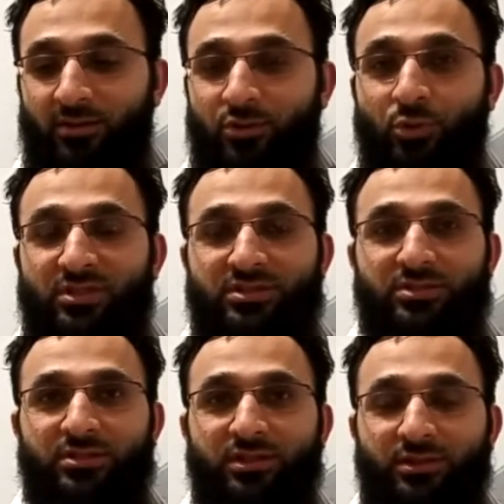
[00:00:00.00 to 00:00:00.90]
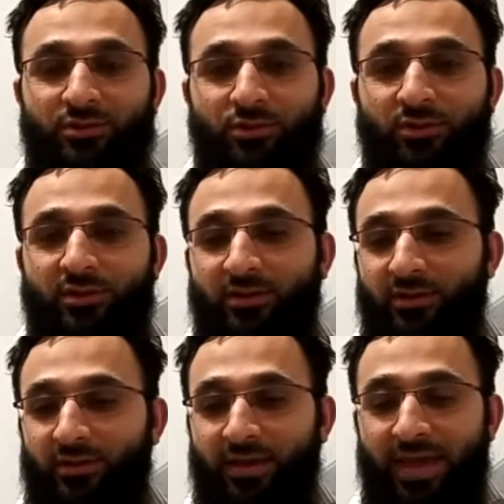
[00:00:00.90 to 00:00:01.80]
twist in your
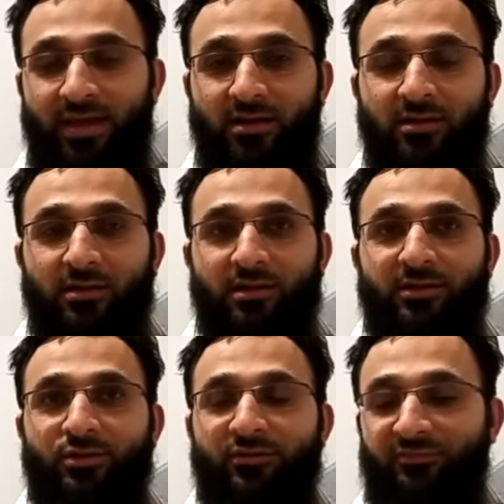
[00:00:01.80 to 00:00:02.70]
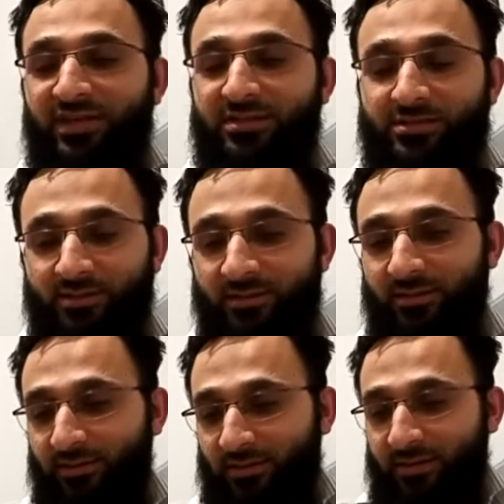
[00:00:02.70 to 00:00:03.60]
ankle, in your feet,
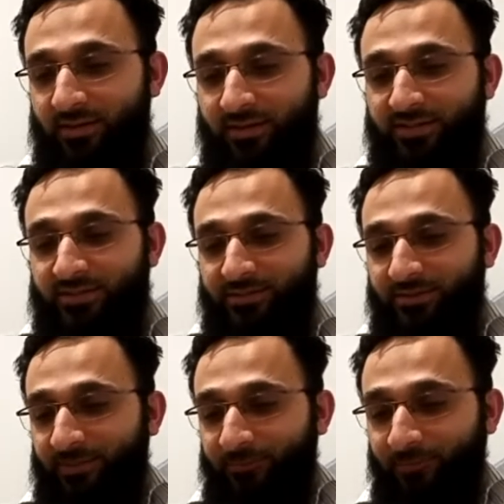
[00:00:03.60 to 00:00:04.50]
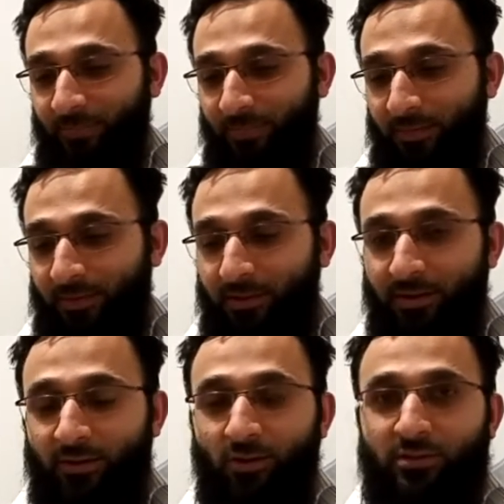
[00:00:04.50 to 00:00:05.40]
etc.
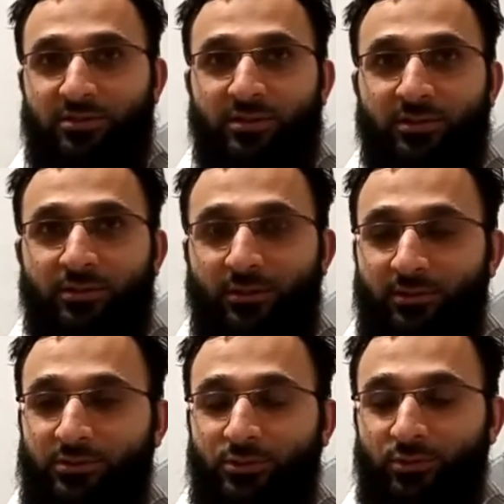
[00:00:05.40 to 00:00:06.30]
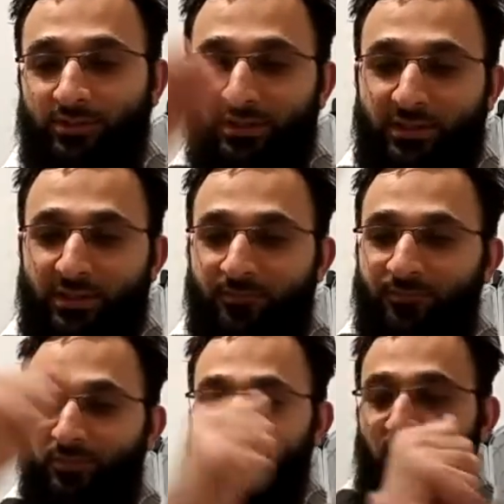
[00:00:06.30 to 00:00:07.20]
And also the
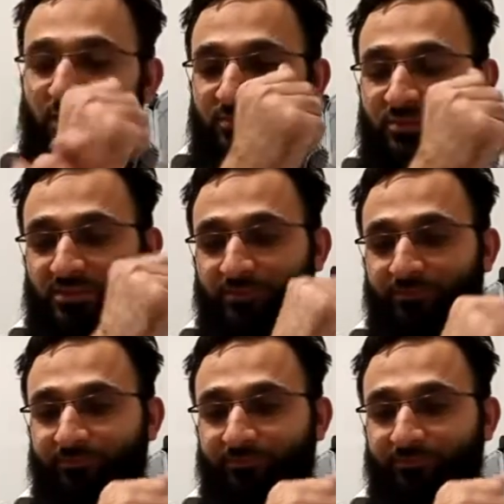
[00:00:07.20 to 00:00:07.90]
arms